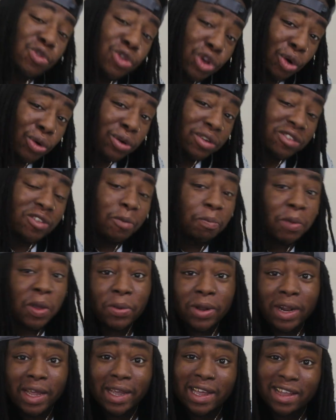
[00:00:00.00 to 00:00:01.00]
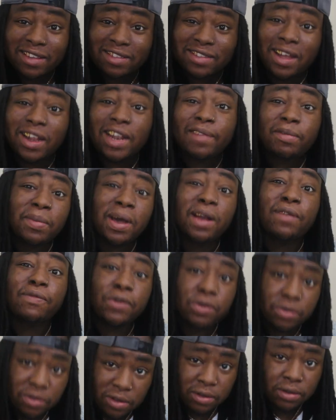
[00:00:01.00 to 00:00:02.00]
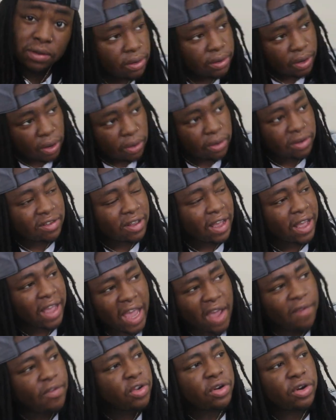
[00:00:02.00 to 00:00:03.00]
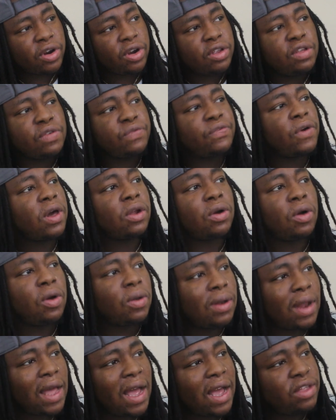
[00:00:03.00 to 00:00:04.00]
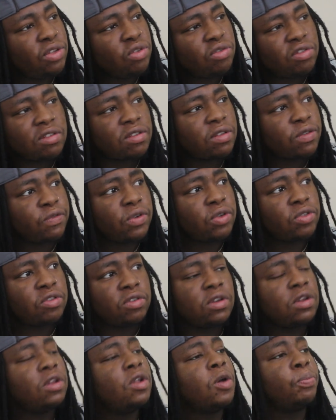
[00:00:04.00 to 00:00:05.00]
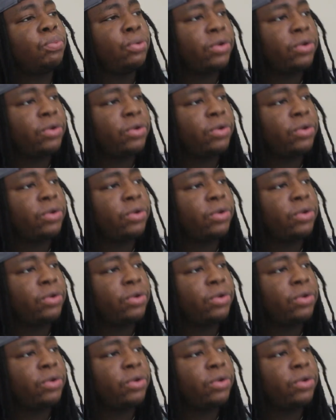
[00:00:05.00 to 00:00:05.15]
you noticed the people that can't stop living by the filter? Notice how every girl you follow online uses a filter to look